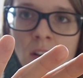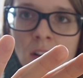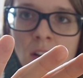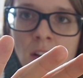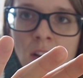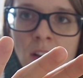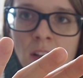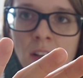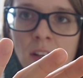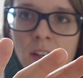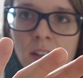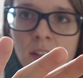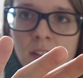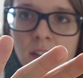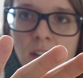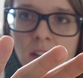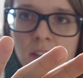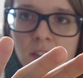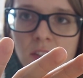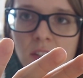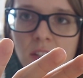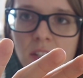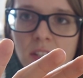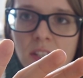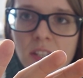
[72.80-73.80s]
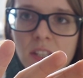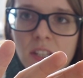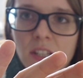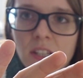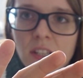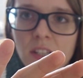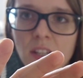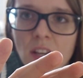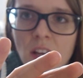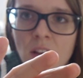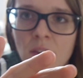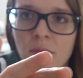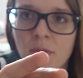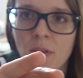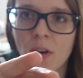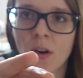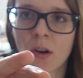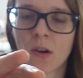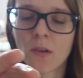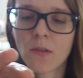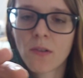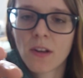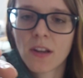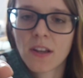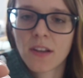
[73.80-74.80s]
And as you can see, I've
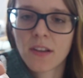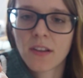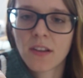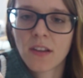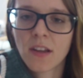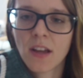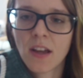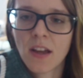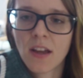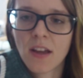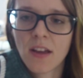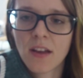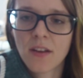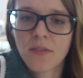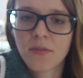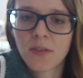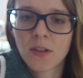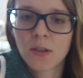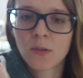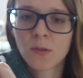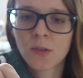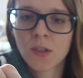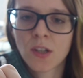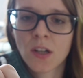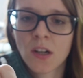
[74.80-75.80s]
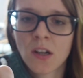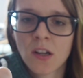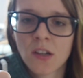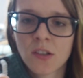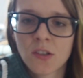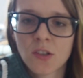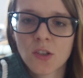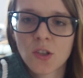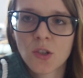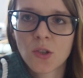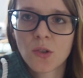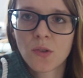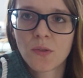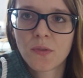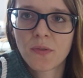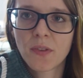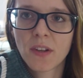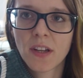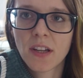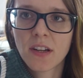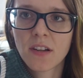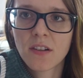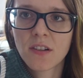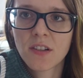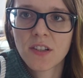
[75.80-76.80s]
already have glued on 2
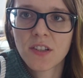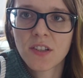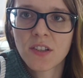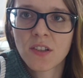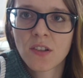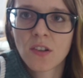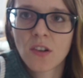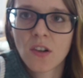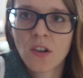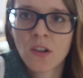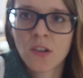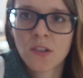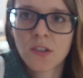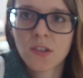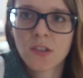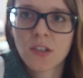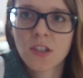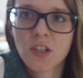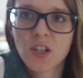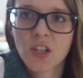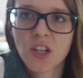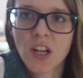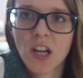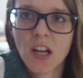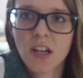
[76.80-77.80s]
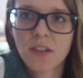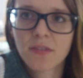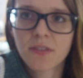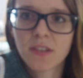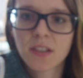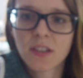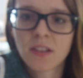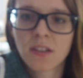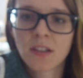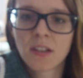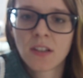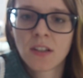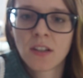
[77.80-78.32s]
feathers onto the shaft.